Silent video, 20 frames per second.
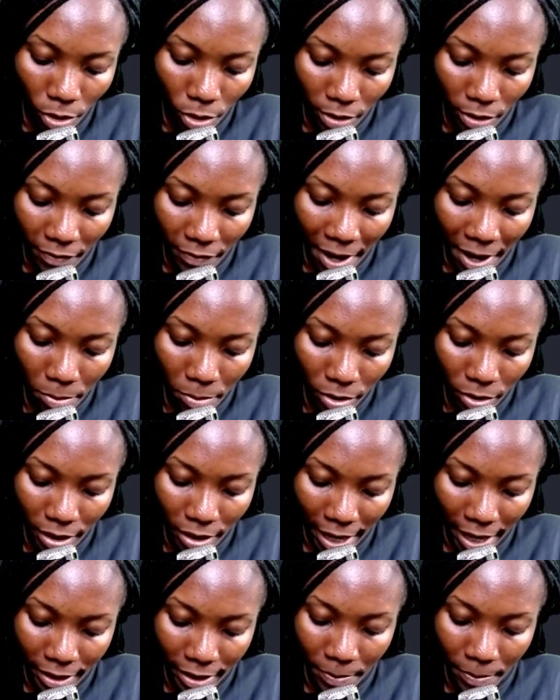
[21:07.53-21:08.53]

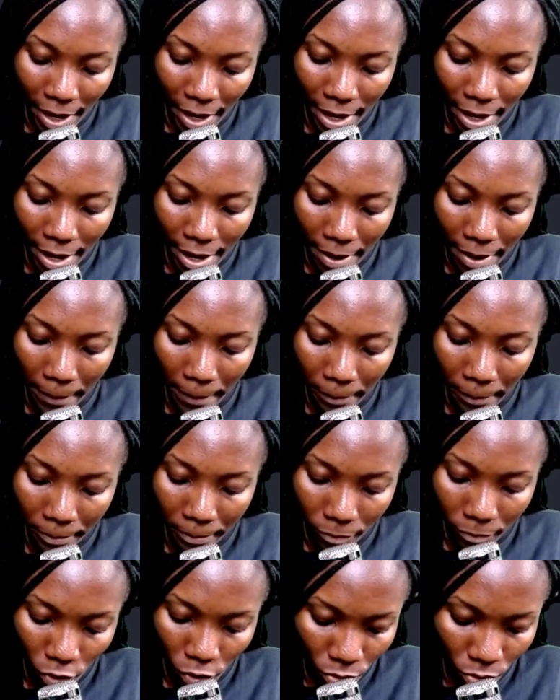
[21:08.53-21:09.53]

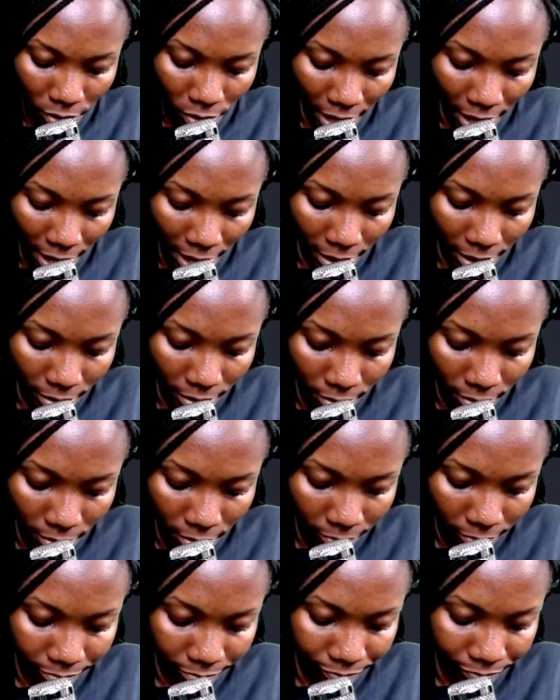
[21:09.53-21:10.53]
you
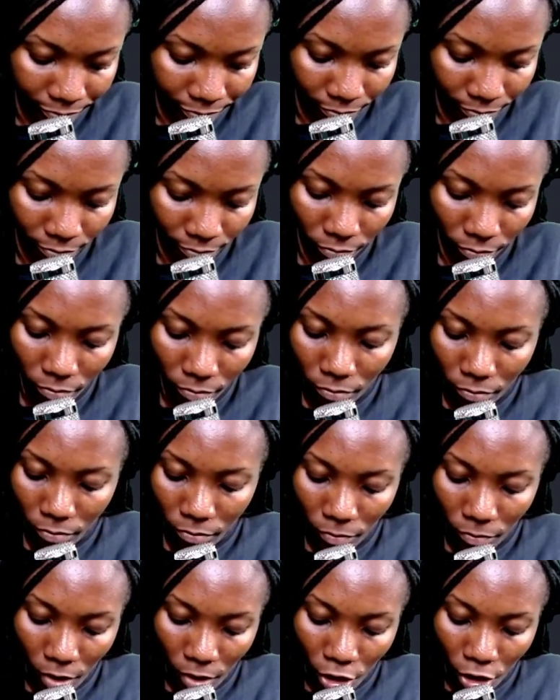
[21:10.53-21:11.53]
get
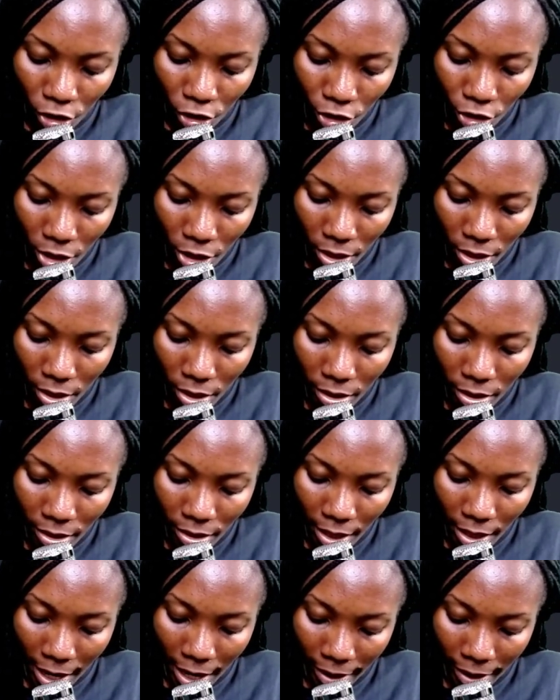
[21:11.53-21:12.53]
g
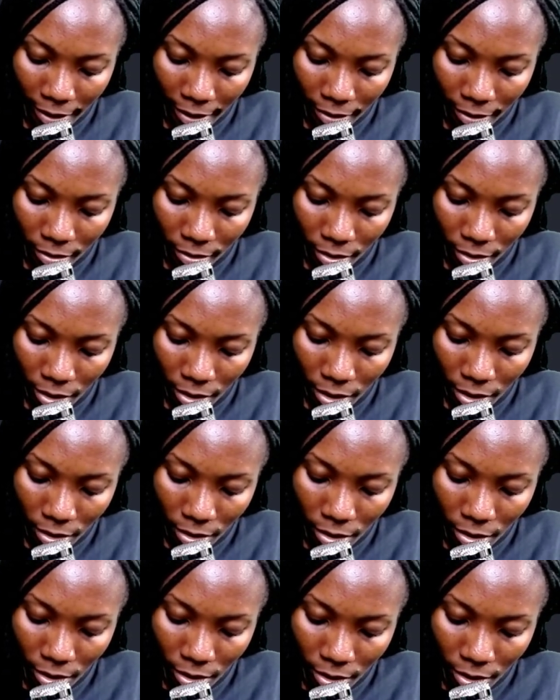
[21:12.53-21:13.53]
sine
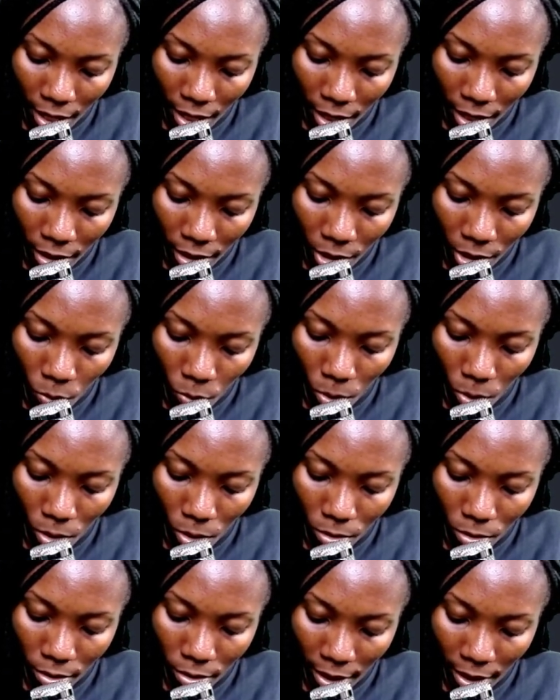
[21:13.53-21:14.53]
theta
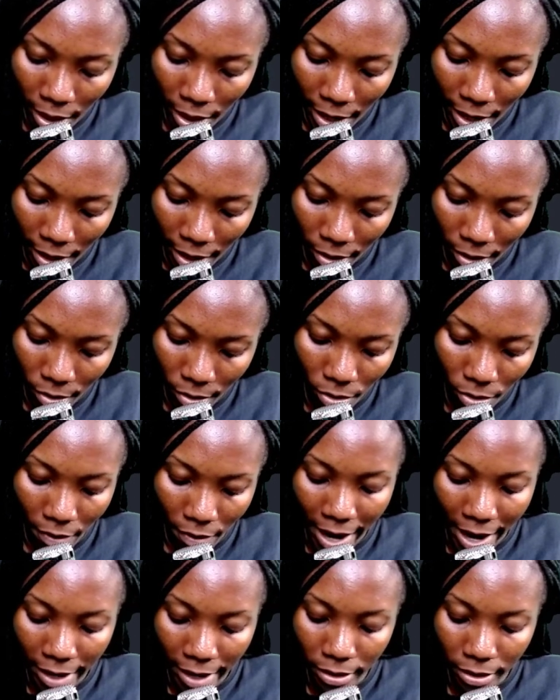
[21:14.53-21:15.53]
equal a.
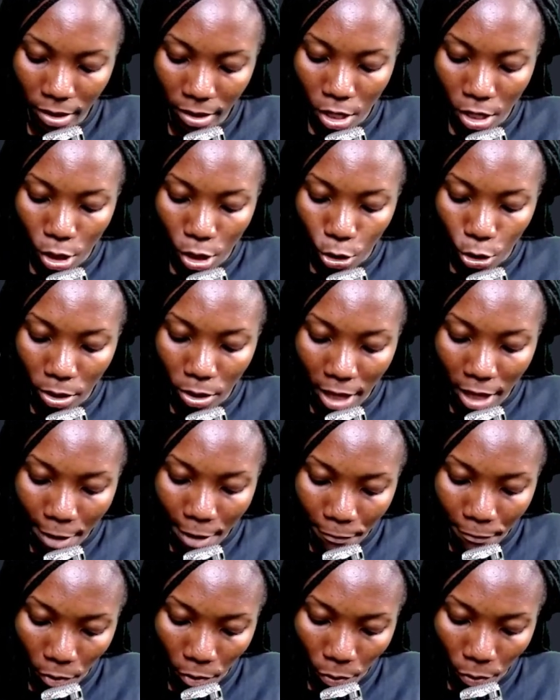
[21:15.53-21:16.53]
Alright, so
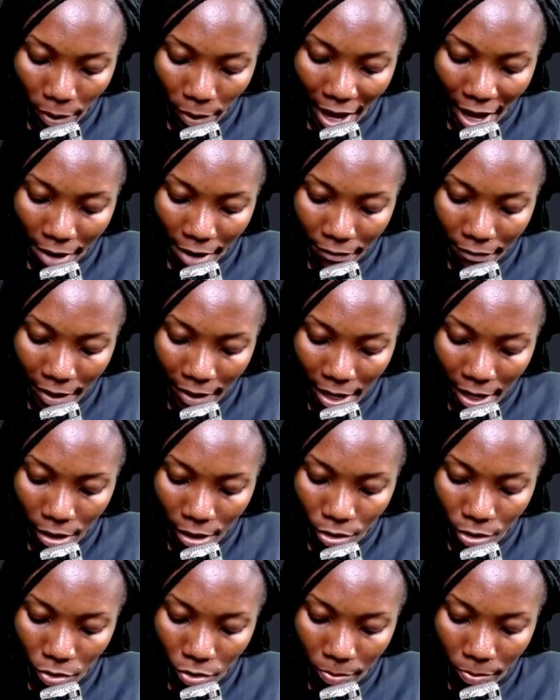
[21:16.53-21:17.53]
therefore we have
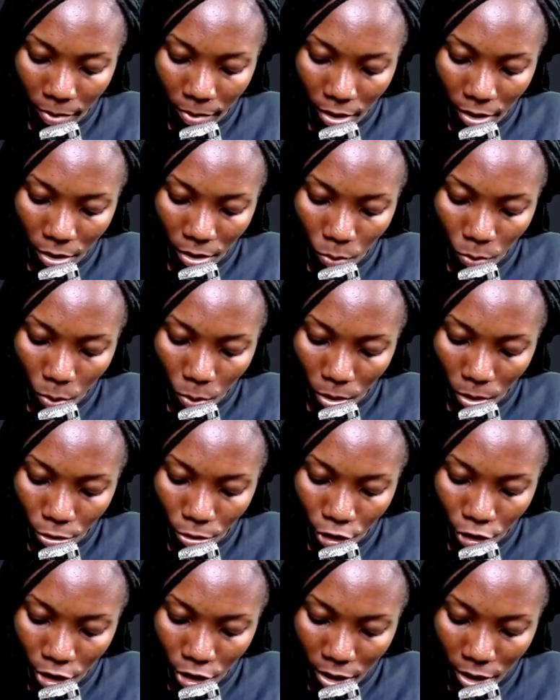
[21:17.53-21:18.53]
a to be
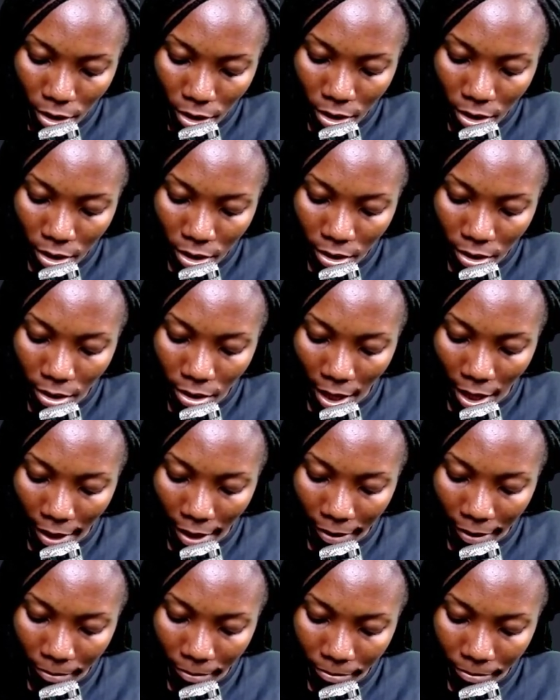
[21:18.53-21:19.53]
equal g
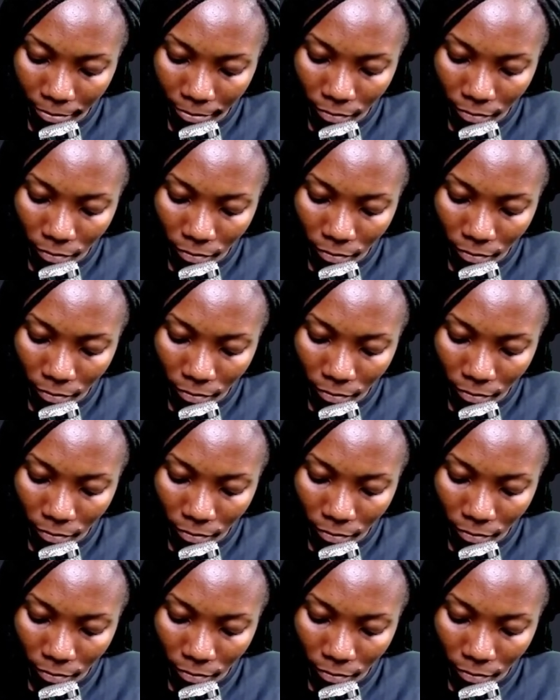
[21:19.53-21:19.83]
sine